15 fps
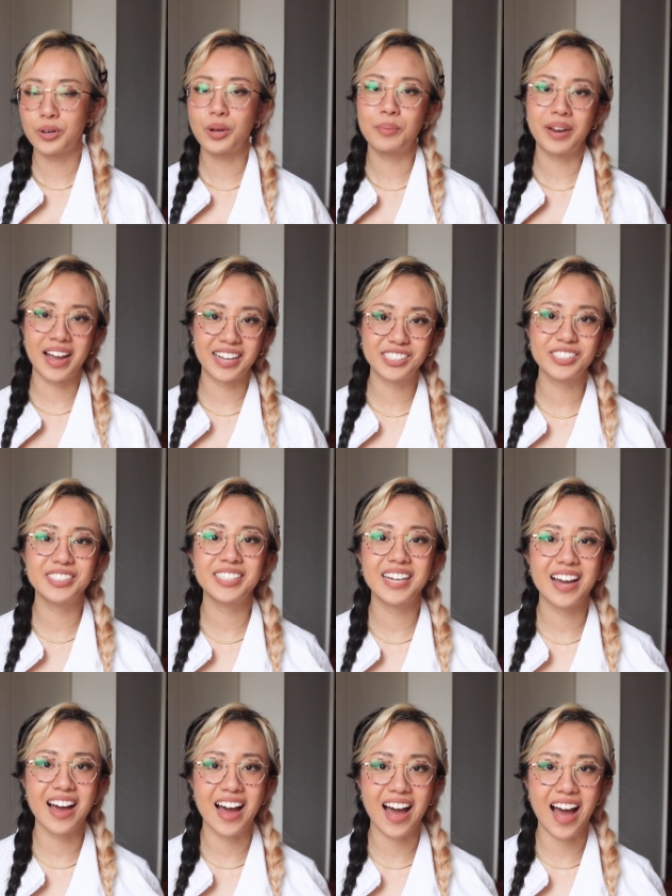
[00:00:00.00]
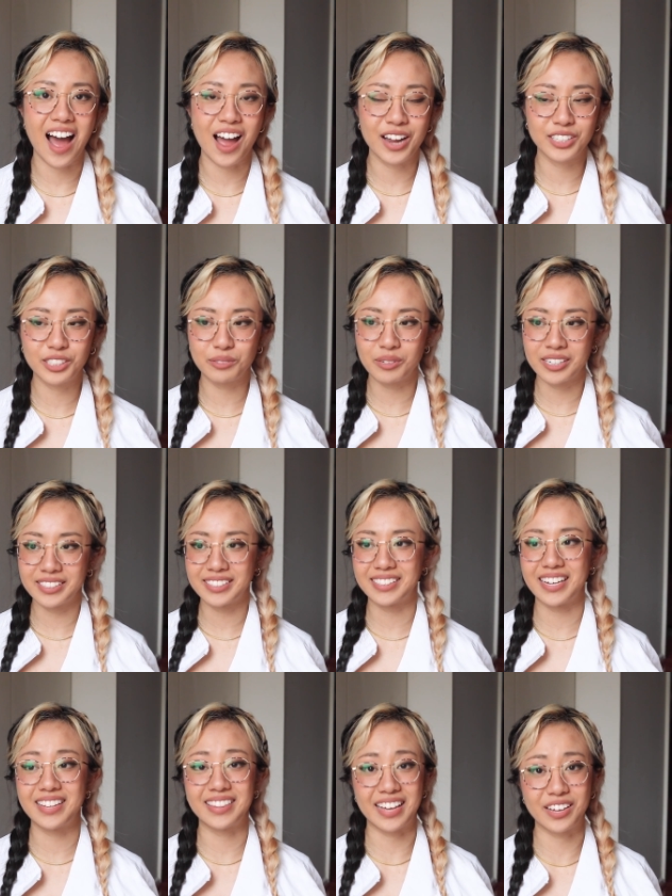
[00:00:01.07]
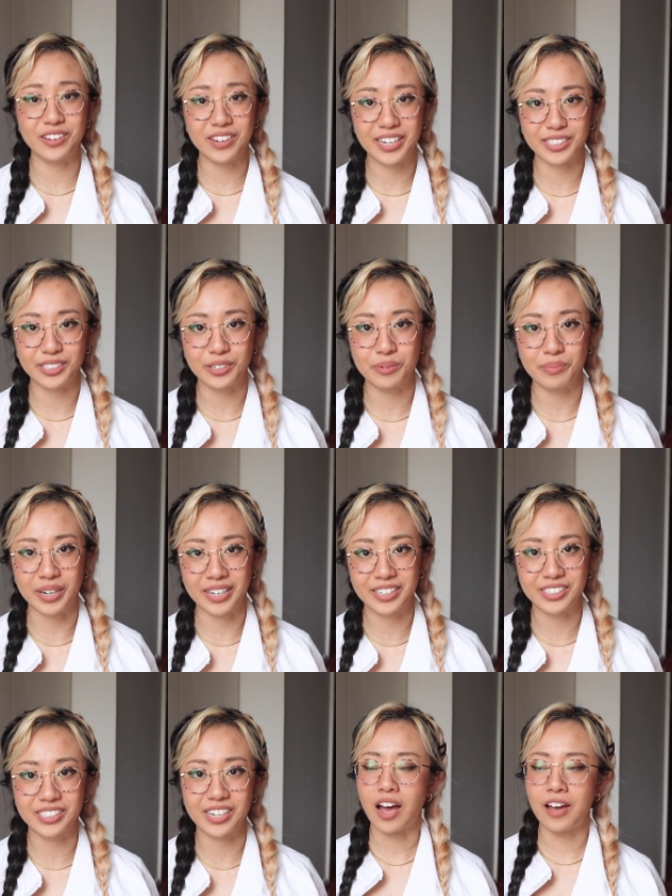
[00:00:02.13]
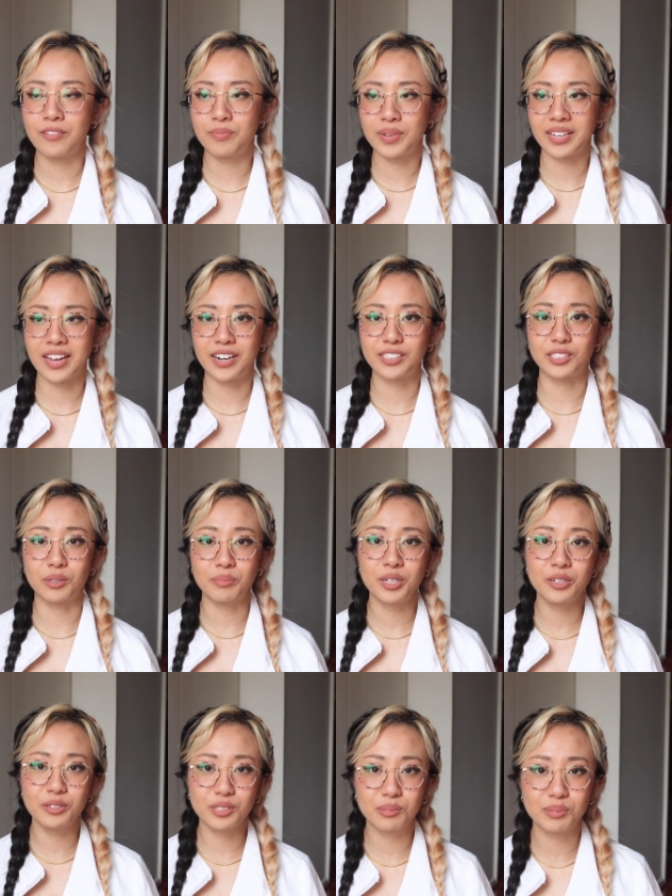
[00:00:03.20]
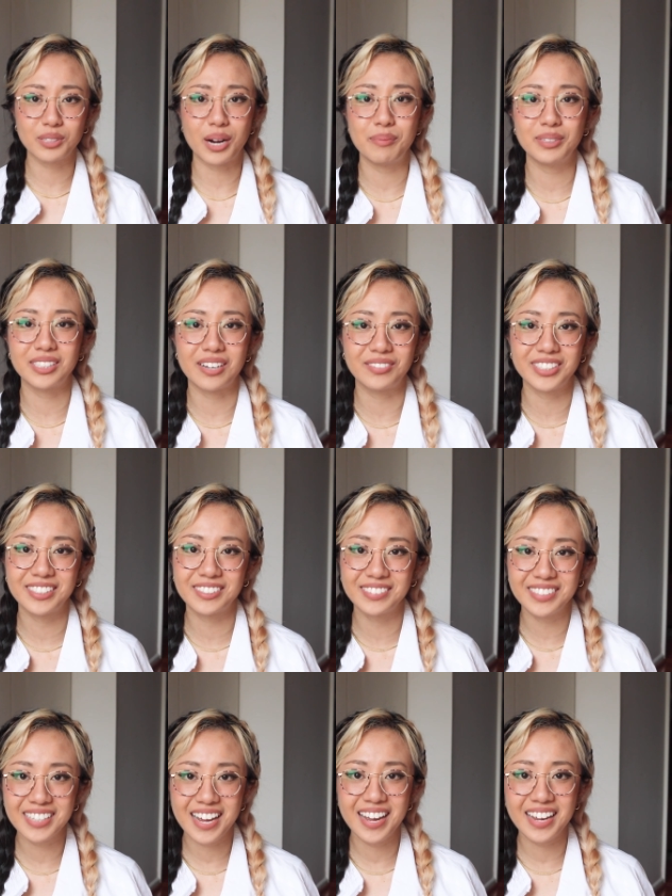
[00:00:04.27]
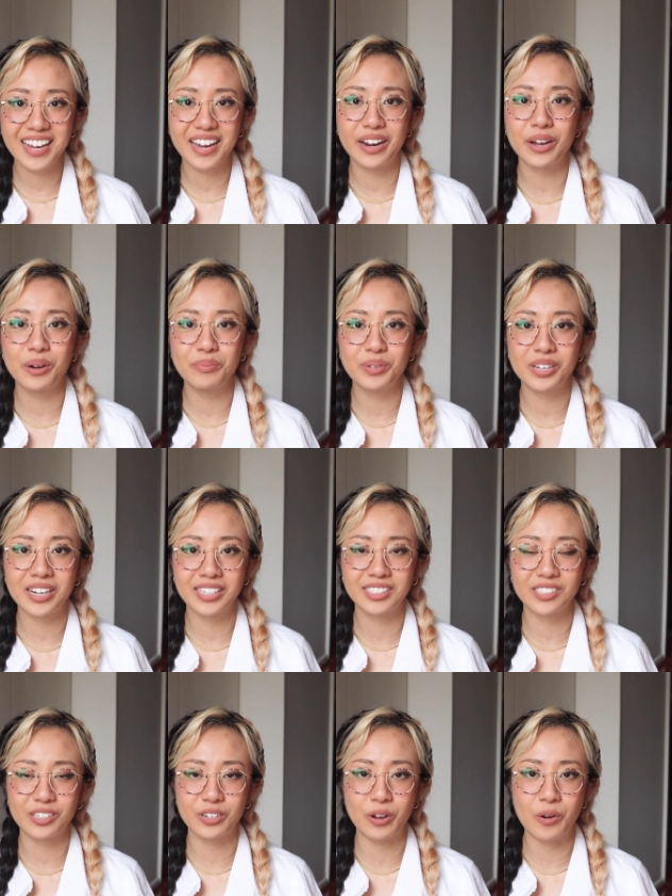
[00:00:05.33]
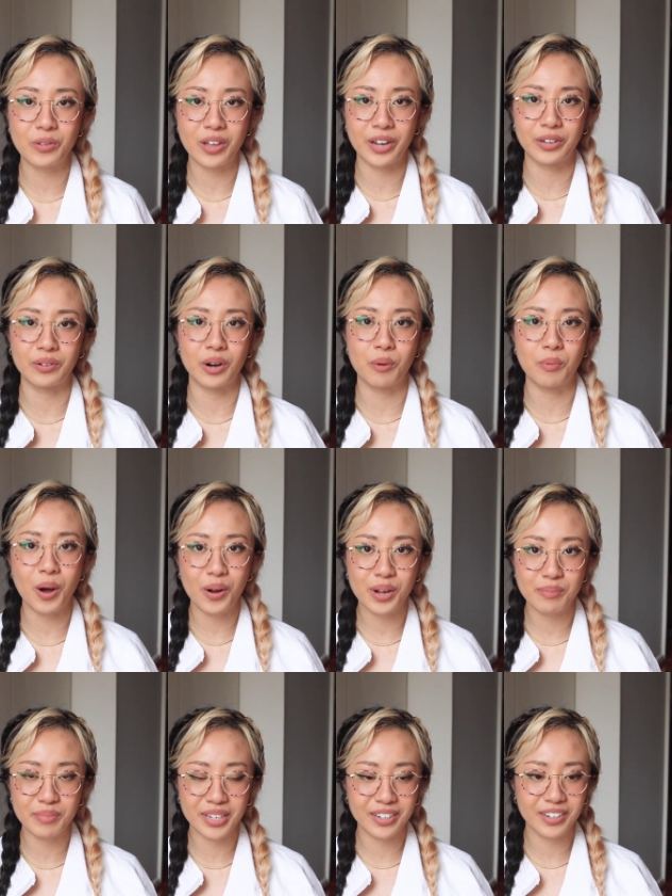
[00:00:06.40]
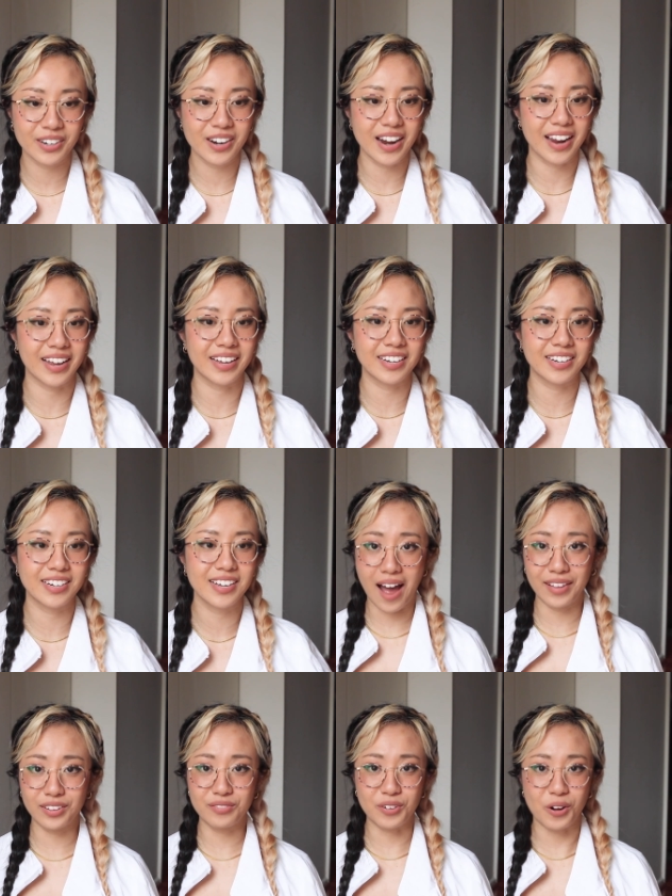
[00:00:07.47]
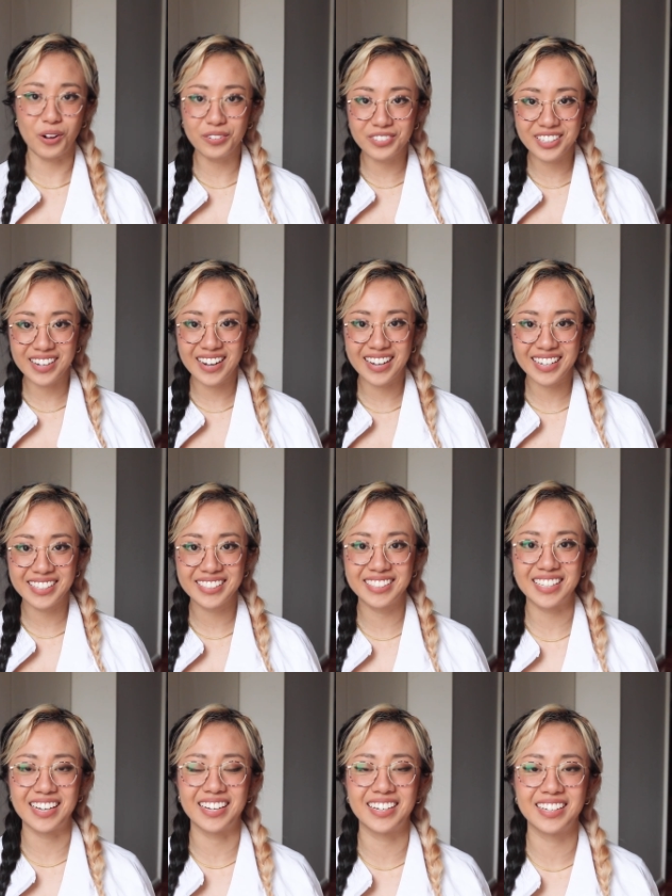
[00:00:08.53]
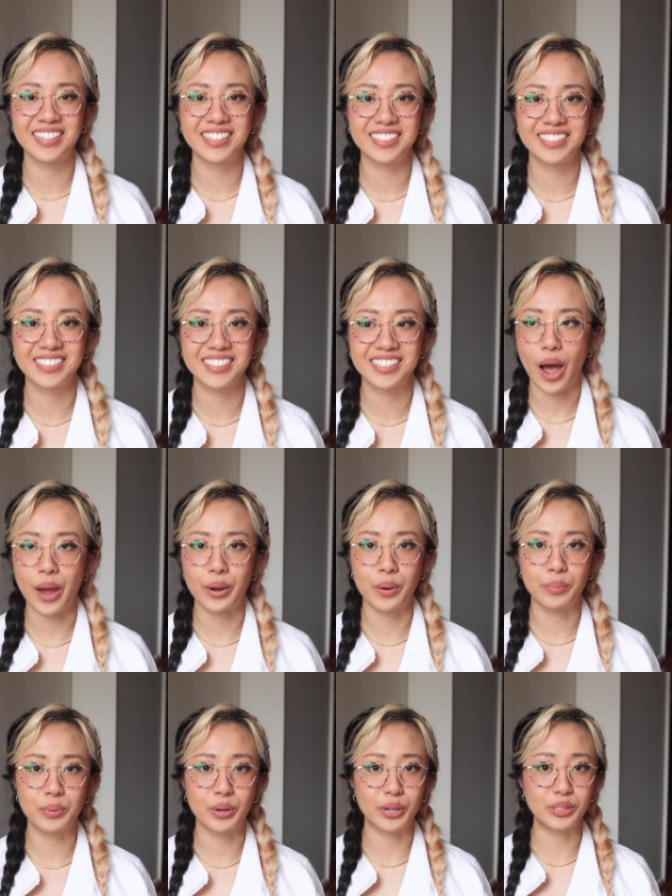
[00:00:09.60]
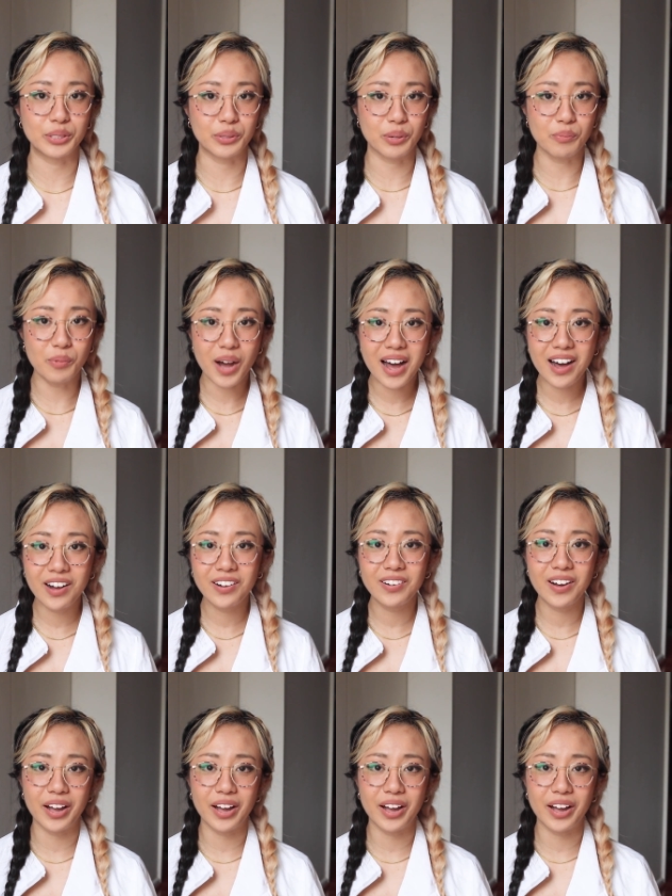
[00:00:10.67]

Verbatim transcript: No, but actually, I just wanted to say thank you guys so much. I've been getting so many new subscribers every single day, and I hope you guys know that you are welcome here, and I love all of you guys, and I hope you are doing well.